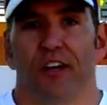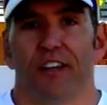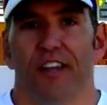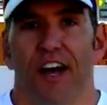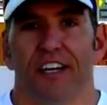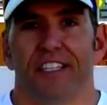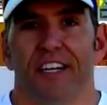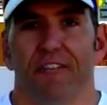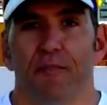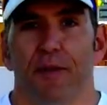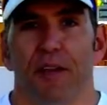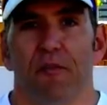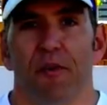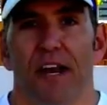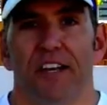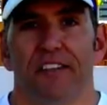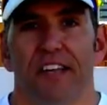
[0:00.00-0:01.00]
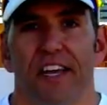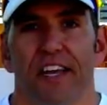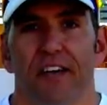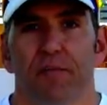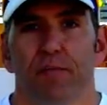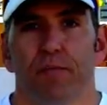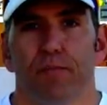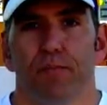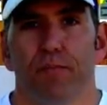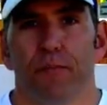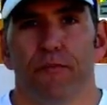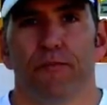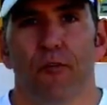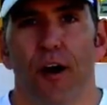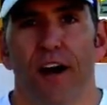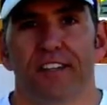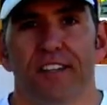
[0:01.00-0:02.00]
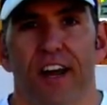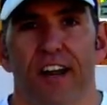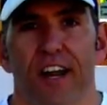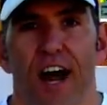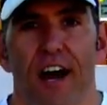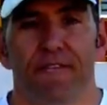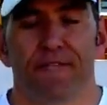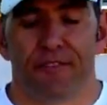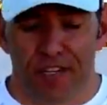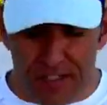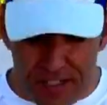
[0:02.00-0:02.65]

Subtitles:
good luck to everybody racing. Before I sign off,